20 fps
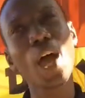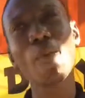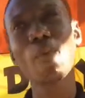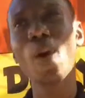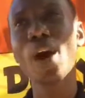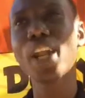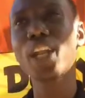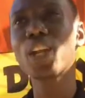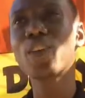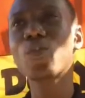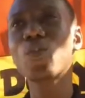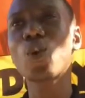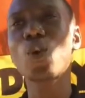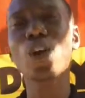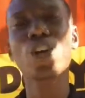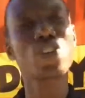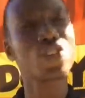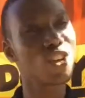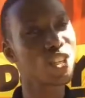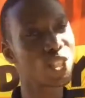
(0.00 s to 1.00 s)
Another
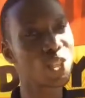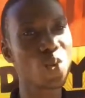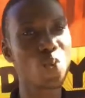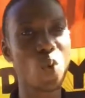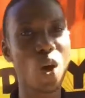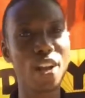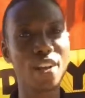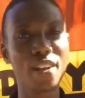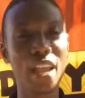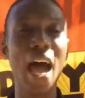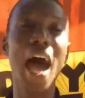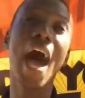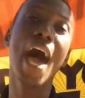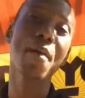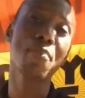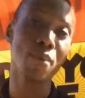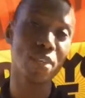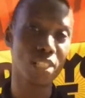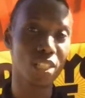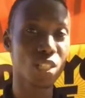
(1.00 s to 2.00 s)
interesting one that
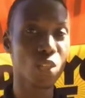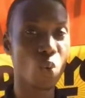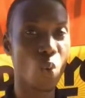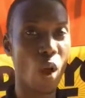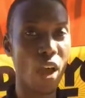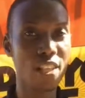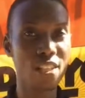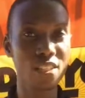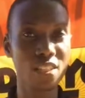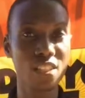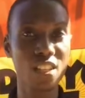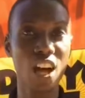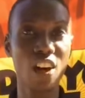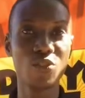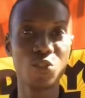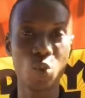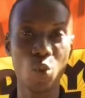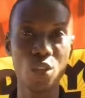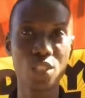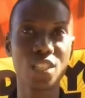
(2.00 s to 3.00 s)
I personally quite
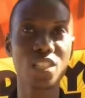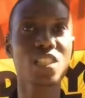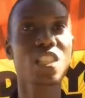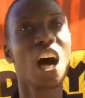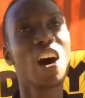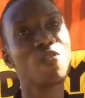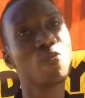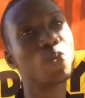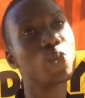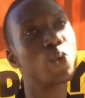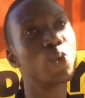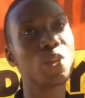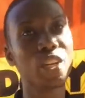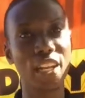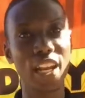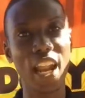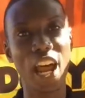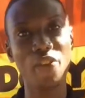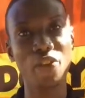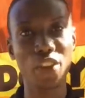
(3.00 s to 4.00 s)
loved was Love Brewed
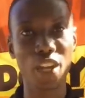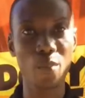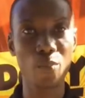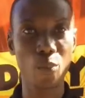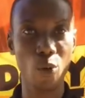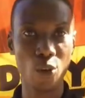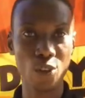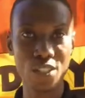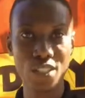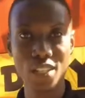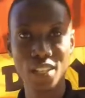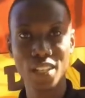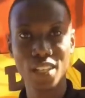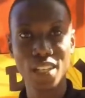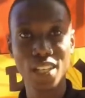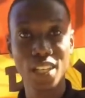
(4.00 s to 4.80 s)
in an African Pot.